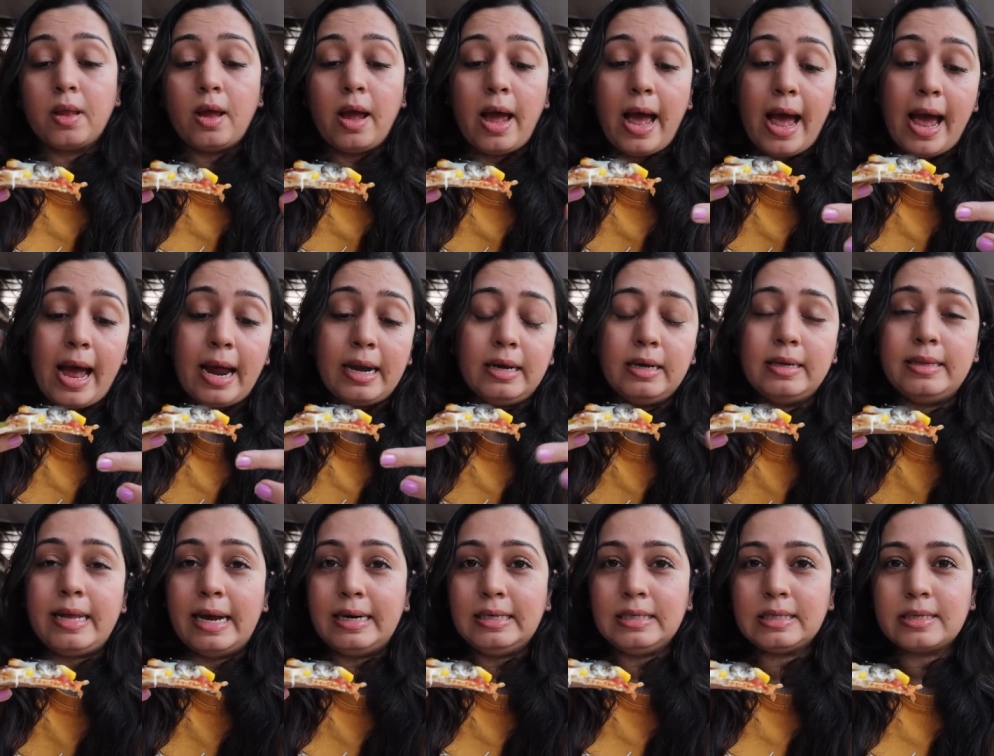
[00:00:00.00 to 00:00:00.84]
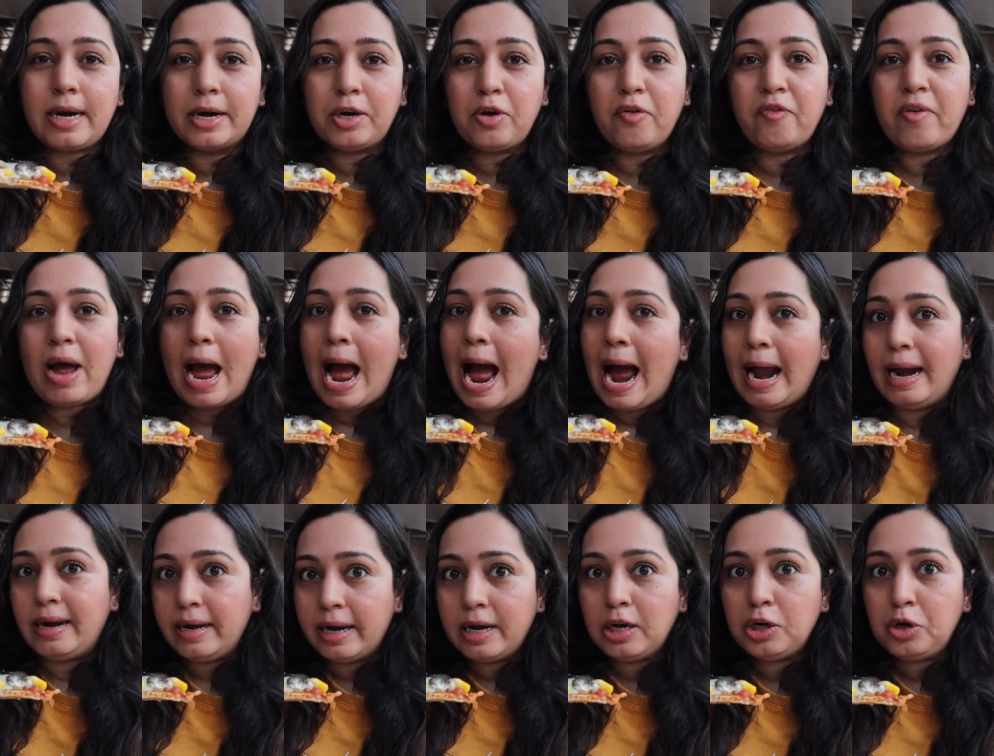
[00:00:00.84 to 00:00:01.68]
and that is kind of
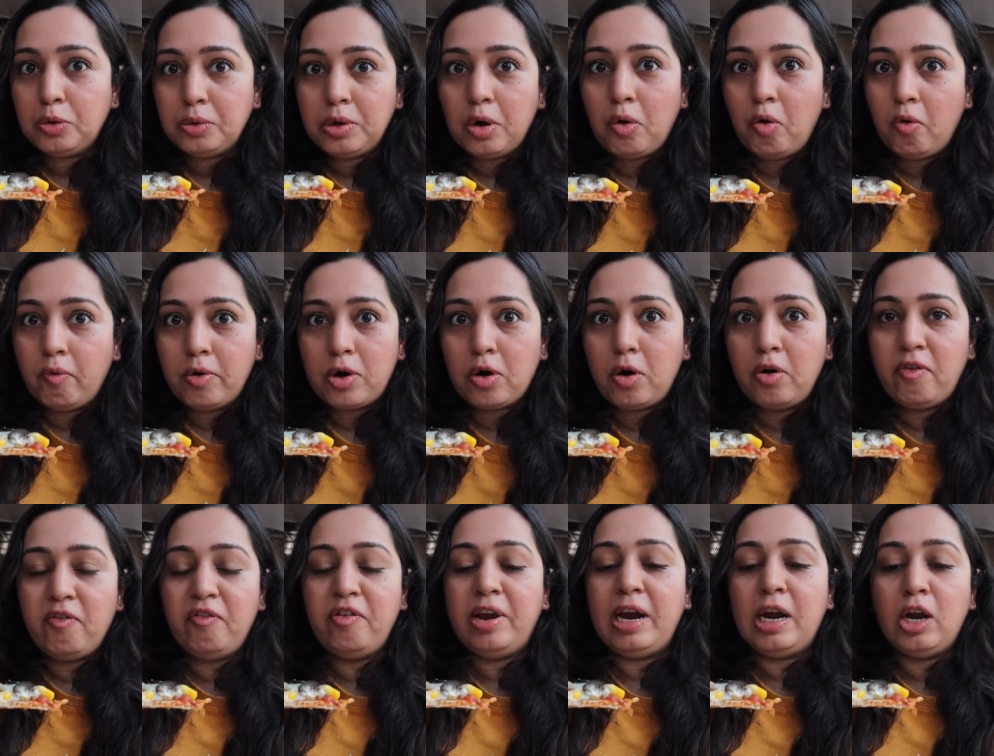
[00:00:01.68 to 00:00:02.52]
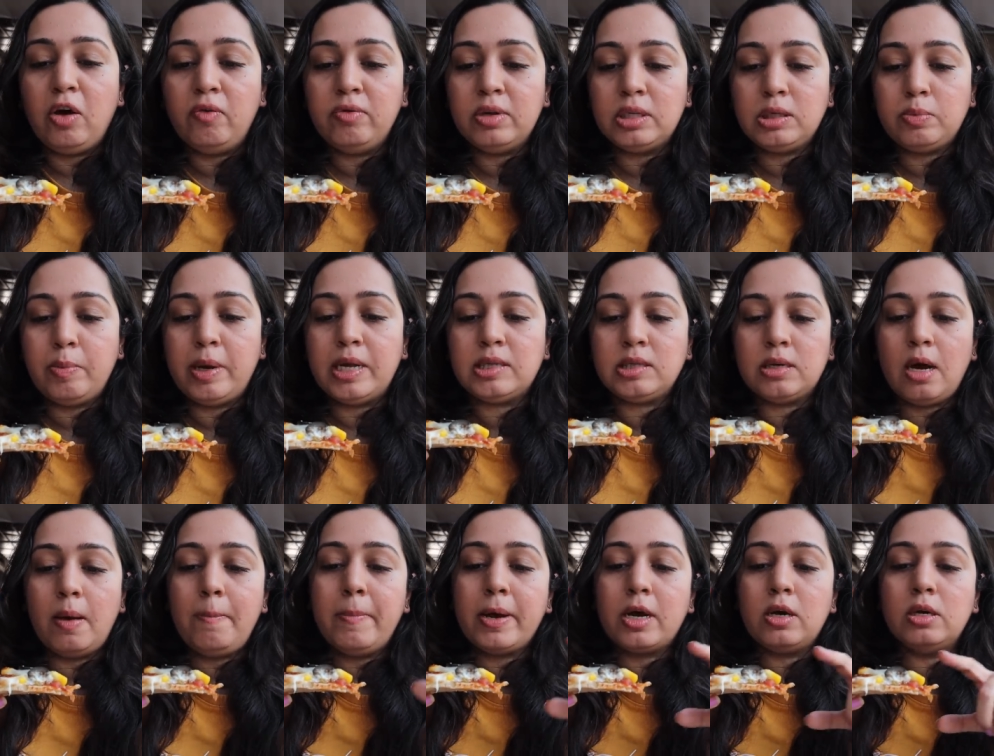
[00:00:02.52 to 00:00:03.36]
adding to the overall feel of this
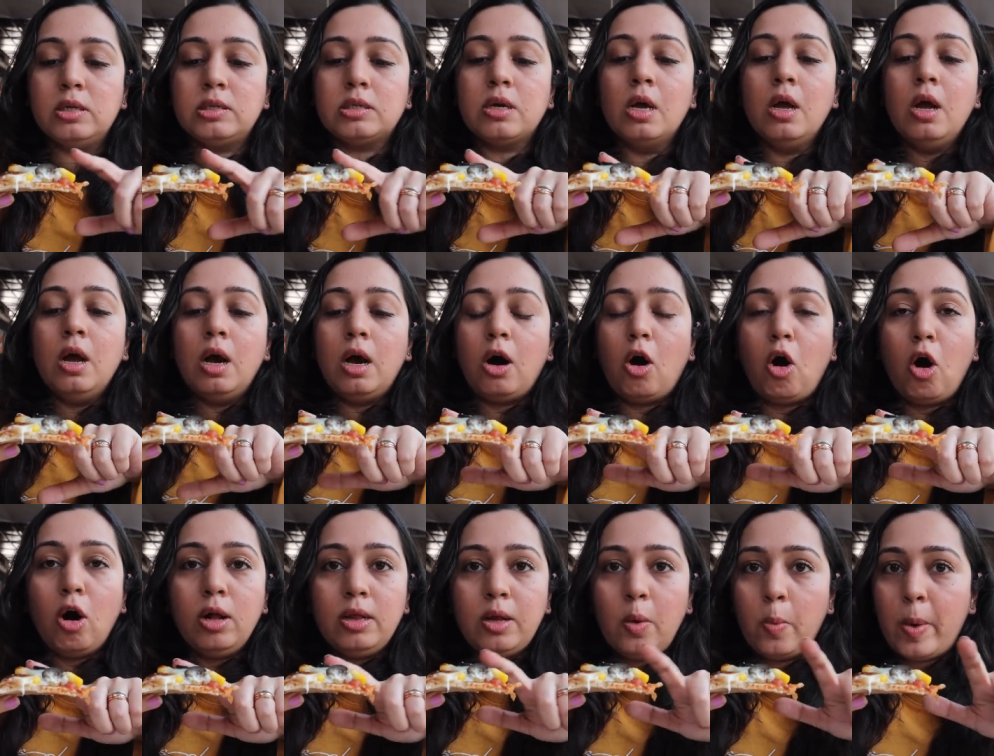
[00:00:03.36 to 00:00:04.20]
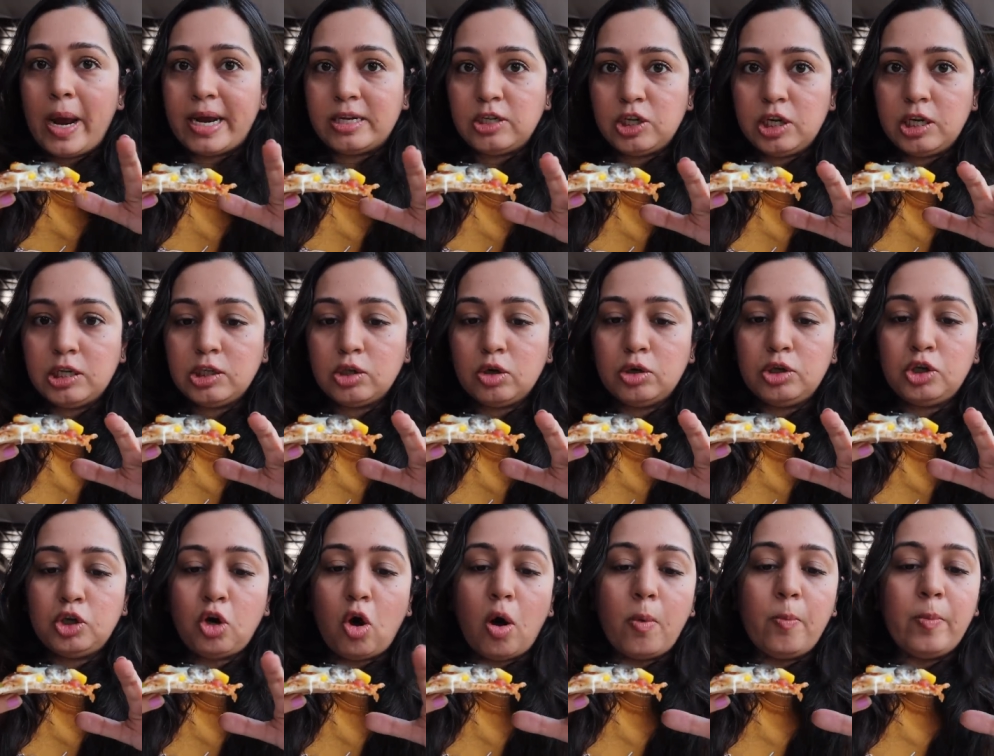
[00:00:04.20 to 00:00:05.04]
pizza, because all the veggies
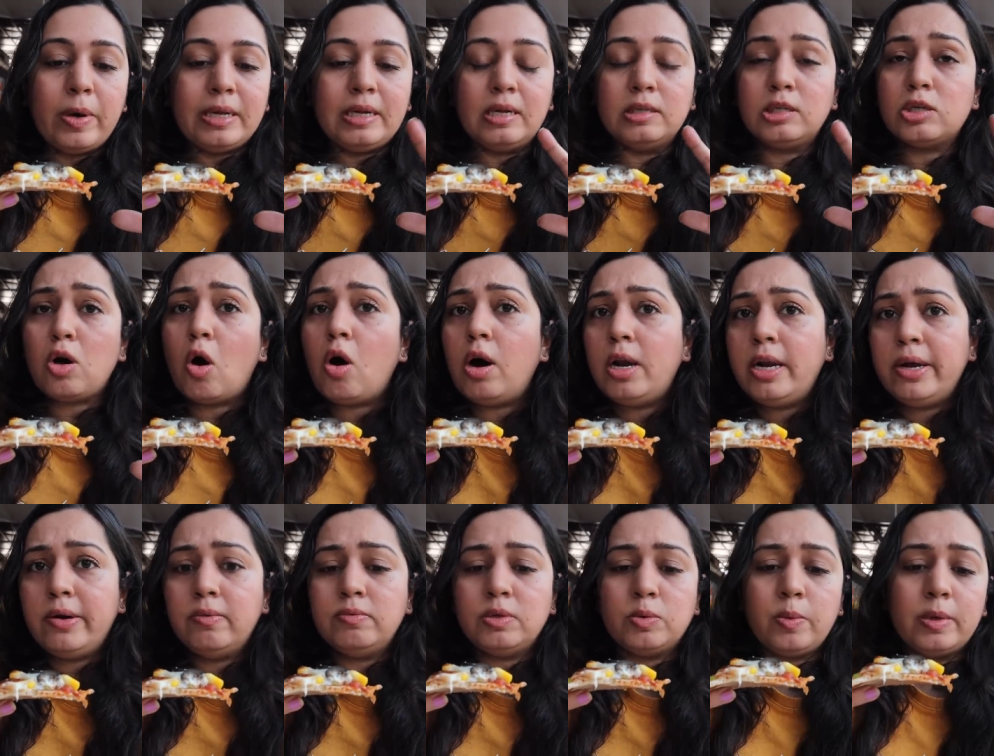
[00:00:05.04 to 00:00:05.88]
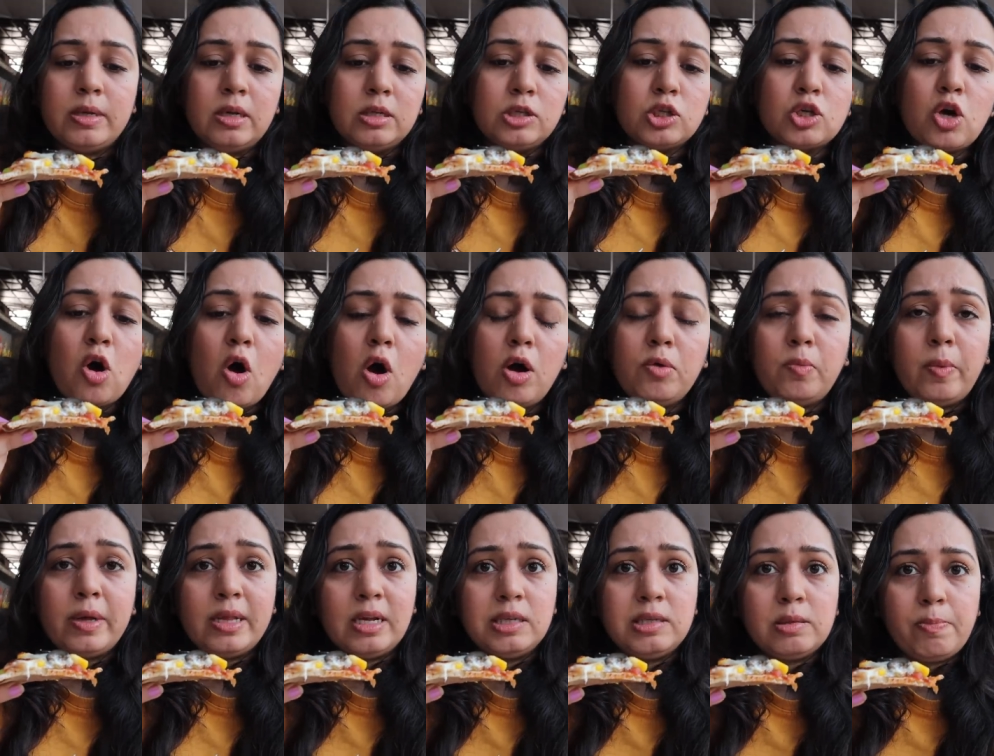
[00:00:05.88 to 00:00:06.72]
on top, whether it's olives, whether it's corn,
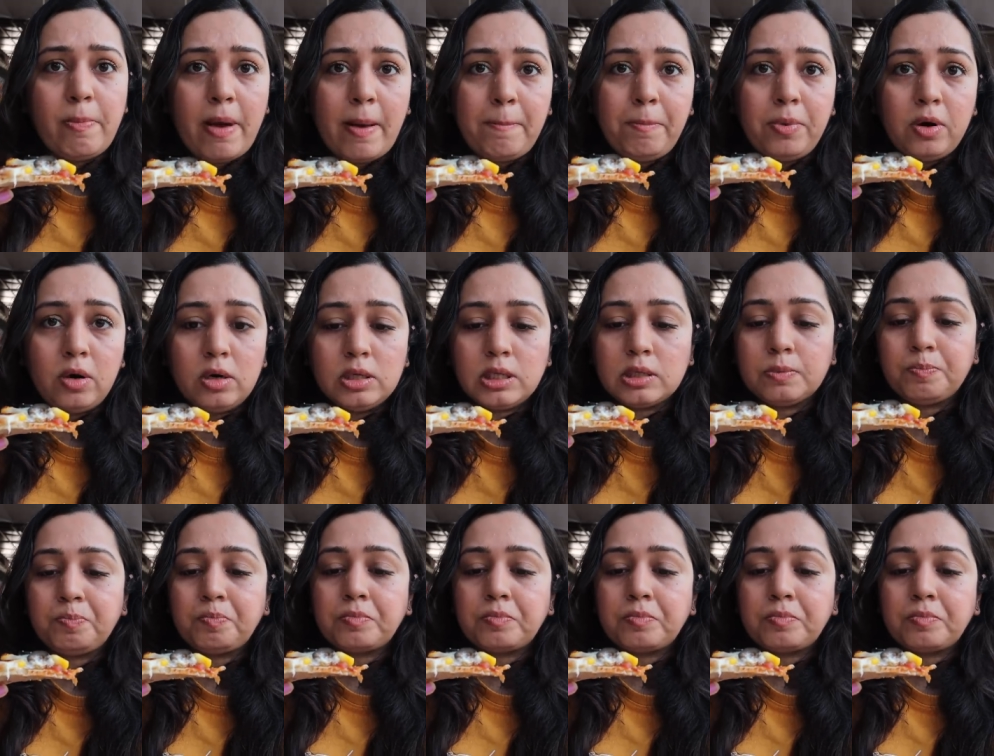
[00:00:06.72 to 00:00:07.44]
whether it's peppers,